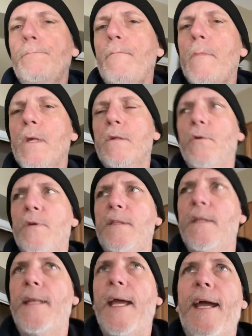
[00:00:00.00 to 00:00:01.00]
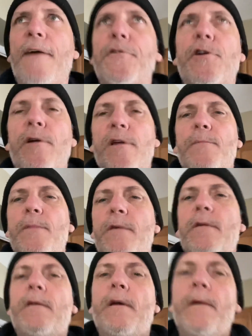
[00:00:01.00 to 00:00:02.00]
So it's the day after
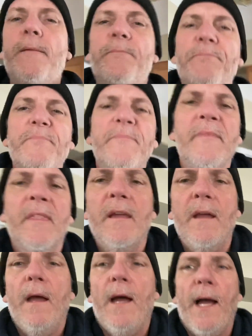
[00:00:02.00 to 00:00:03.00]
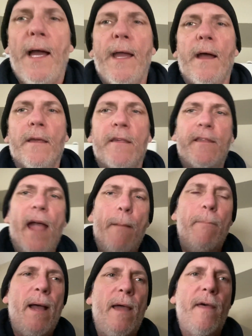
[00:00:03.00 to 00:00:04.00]
Christmas. I uh, stopped
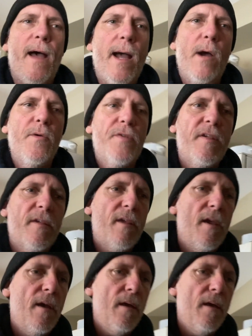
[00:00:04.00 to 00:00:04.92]
by the house,